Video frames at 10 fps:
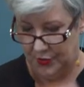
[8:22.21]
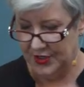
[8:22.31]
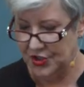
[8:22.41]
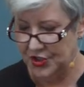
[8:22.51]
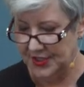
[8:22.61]

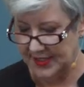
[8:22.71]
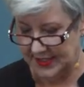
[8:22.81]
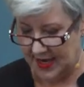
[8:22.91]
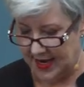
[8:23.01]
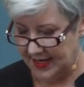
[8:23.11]
"Christian
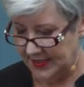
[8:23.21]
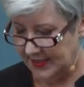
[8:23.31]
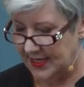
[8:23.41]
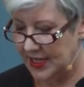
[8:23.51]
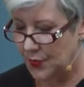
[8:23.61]

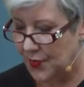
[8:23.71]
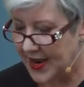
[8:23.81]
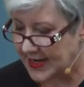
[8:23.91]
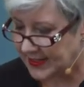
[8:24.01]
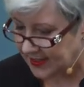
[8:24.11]
Science
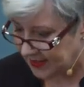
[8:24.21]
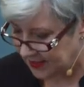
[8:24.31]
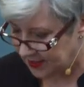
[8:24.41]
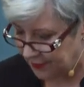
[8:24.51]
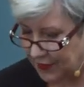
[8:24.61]

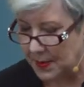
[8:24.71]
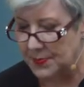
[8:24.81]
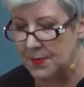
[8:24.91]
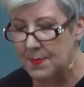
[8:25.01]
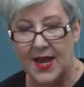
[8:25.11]
erases
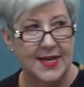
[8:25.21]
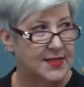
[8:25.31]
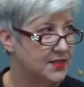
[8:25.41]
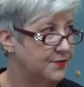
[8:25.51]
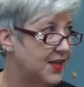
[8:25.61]
from the
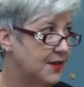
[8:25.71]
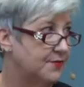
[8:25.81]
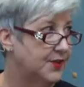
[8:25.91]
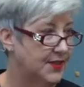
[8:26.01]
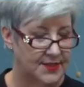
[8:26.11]
minds of
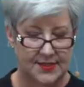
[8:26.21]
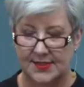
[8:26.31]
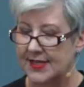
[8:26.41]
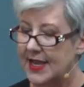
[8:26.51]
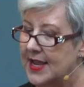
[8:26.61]

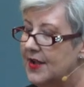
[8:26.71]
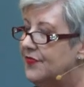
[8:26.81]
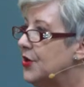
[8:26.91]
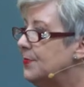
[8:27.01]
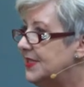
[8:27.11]
invalids
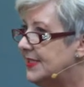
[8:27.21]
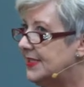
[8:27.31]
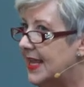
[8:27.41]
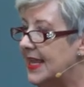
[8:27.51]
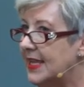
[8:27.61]
their
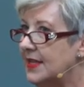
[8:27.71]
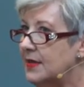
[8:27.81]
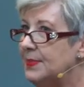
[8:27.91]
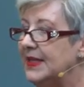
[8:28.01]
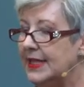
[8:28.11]

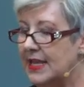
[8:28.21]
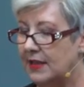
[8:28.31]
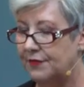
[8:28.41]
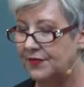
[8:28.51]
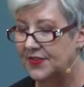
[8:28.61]
mistaken
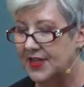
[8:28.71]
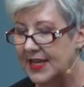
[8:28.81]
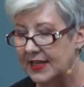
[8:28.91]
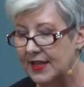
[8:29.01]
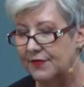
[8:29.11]
belief that
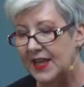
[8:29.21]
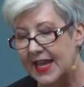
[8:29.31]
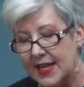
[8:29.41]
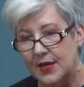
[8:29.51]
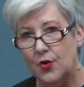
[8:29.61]
they live
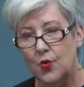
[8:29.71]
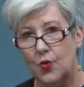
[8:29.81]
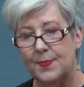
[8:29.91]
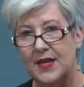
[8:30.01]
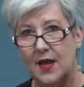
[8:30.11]
in
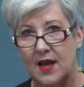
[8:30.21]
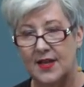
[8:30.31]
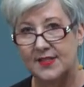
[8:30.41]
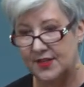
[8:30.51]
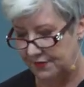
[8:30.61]
or
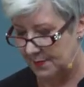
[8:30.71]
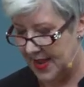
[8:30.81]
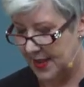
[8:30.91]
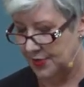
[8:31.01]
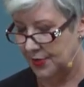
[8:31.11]
because of
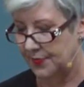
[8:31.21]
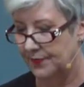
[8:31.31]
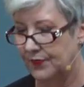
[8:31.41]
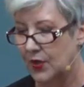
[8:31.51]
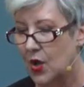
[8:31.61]
matter,
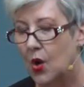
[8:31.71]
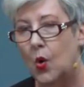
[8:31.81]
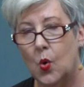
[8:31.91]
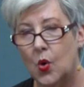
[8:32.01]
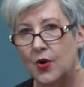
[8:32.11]

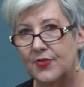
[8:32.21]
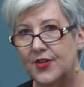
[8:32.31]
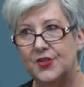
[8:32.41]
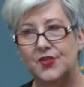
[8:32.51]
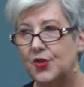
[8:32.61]
or
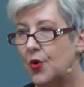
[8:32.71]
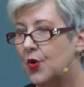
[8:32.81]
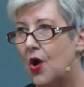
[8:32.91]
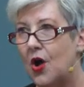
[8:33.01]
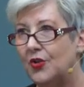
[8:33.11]
that a
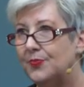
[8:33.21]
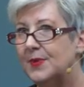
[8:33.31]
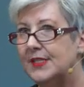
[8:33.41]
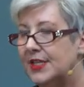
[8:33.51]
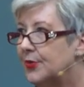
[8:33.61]
so-called
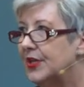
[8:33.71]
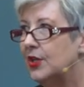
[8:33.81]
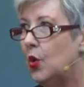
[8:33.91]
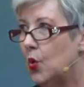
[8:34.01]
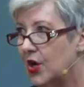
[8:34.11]

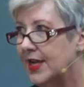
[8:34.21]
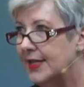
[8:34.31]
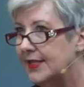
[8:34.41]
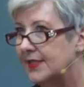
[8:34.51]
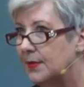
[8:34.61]
material
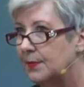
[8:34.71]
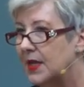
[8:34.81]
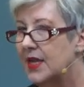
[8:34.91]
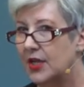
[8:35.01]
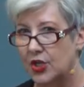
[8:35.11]
organism
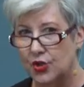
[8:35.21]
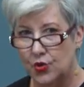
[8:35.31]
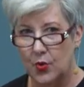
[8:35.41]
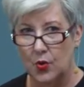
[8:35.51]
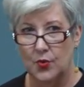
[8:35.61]

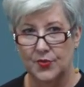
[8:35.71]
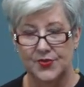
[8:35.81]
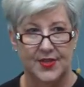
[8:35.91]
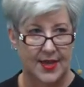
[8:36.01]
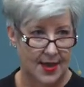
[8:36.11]

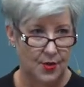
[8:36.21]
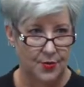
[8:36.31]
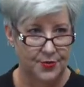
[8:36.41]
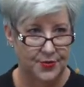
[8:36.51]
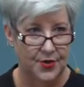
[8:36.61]
controls the
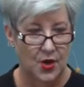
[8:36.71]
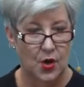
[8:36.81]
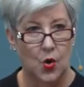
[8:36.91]
health